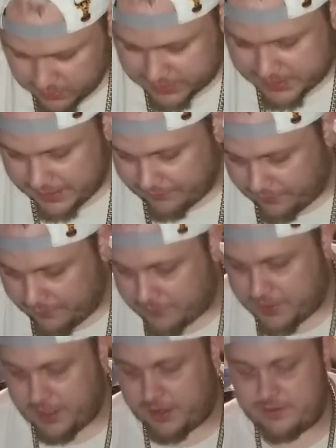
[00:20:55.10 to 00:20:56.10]
Let's say
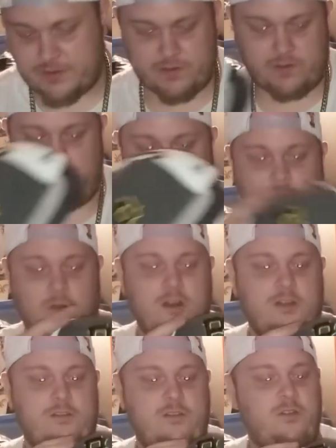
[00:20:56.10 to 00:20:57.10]
fifteen, because there's always one
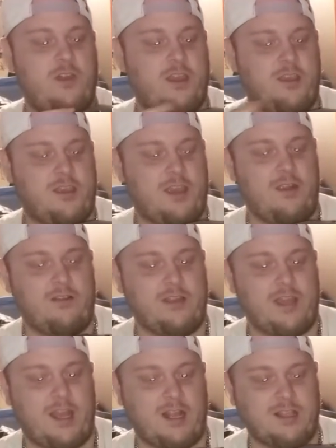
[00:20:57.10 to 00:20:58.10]
or two that you can't really
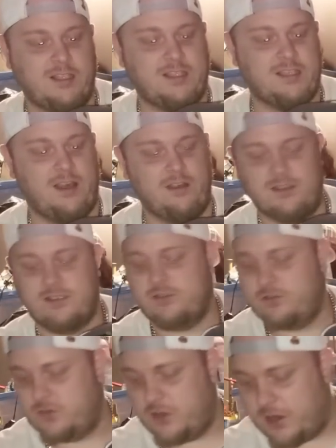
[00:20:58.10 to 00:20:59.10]
actually sell because they're
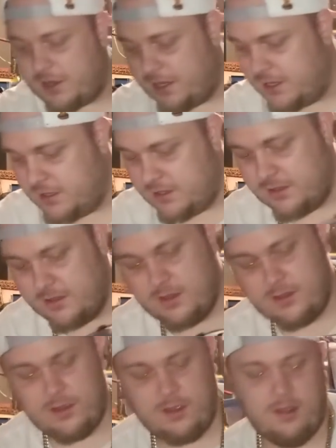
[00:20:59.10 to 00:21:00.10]
too dirty.
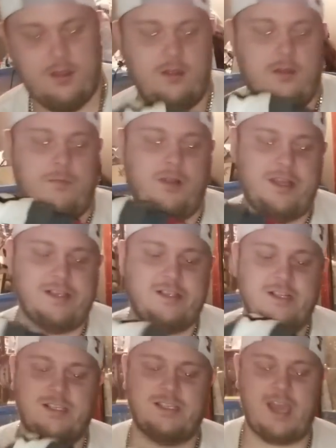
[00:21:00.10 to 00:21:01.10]
But let's
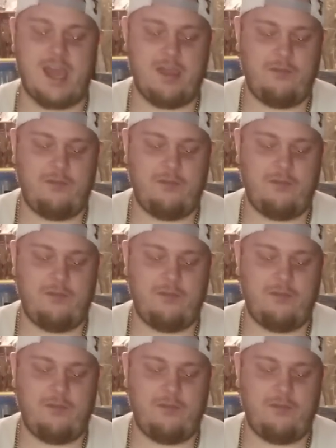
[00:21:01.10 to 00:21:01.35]
just say